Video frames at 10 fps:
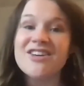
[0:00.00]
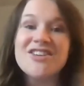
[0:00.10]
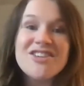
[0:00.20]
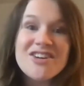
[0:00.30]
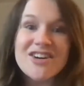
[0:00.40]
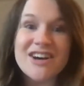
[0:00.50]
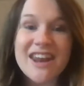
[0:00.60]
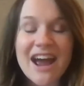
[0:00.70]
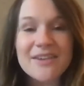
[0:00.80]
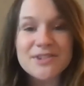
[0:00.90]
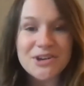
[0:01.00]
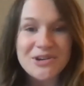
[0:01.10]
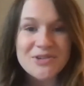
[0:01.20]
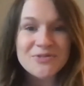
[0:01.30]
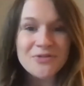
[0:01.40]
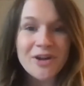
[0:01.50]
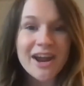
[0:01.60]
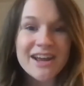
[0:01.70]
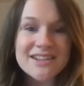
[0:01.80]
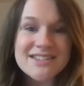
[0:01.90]
Good afternoon,
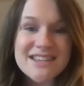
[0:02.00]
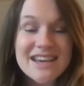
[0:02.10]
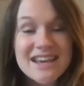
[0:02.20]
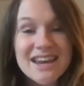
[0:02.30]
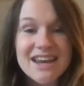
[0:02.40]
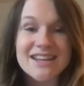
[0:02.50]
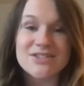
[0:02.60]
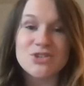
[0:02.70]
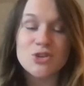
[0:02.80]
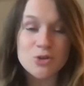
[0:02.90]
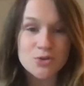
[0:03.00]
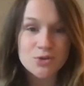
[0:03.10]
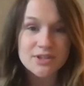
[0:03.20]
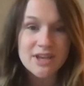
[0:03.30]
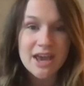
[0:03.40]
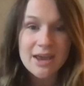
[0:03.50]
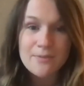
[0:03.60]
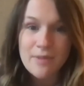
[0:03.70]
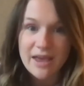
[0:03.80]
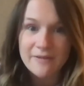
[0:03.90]
friends. It is Tuesday,
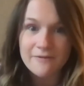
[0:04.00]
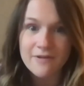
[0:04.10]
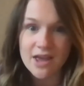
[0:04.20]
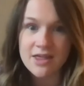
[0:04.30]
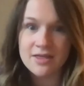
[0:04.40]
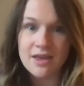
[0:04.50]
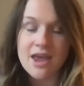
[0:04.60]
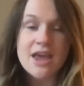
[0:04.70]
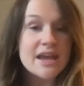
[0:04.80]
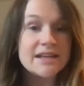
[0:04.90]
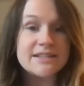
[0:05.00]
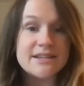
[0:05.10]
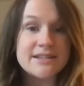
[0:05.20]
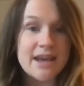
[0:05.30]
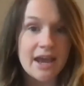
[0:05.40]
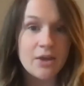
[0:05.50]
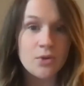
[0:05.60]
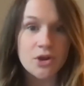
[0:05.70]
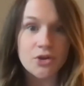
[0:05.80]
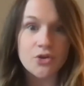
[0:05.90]
May 5th, and today
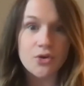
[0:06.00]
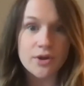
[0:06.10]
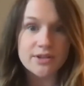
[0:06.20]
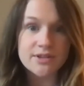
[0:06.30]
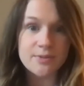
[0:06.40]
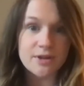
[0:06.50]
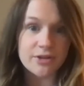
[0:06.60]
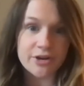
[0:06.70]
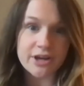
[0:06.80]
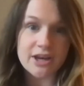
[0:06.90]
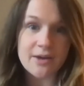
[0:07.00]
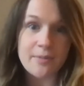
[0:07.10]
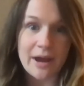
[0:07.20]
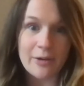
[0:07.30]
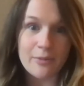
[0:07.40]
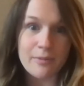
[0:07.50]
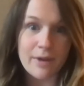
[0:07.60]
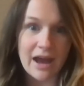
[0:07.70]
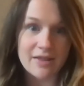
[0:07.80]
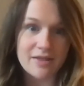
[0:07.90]
we are going to be learning about
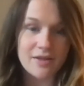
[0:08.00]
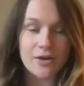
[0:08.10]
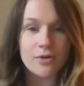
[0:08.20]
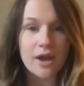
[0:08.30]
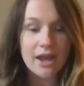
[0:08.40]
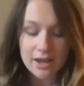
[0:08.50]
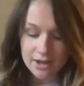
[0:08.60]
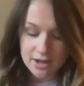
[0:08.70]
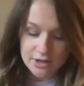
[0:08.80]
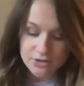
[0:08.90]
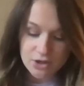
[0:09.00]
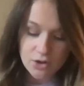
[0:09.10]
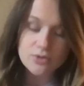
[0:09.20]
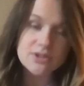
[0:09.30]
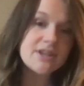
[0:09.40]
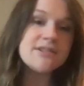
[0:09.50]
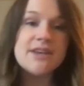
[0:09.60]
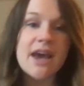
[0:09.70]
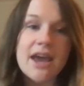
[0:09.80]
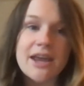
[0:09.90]
math, okay? So
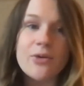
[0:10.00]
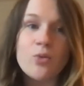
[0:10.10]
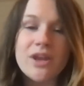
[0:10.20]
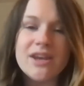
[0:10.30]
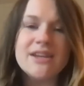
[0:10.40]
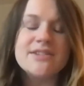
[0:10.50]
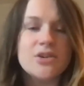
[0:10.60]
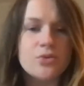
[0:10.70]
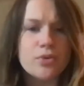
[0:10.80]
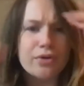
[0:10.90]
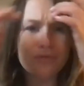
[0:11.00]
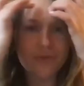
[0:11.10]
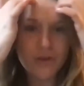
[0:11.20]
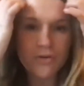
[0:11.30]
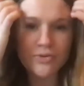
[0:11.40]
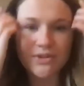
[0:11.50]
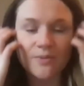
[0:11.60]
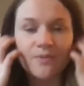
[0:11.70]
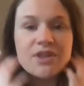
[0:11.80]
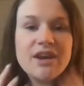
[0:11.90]
today we need to review
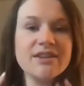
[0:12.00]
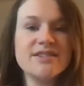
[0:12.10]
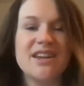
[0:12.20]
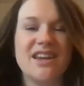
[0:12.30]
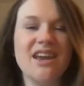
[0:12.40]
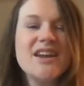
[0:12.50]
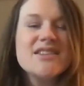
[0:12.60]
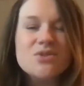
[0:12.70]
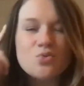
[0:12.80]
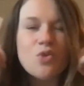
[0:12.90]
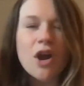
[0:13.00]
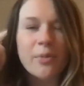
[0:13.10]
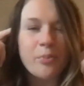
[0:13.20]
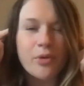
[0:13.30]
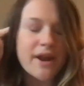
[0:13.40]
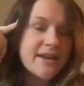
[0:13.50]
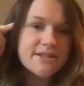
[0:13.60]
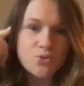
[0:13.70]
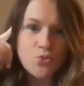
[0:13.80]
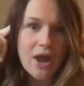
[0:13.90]
some things to get our
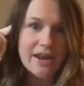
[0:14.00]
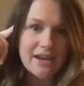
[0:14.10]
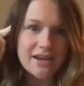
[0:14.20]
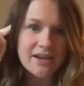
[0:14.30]
brains ready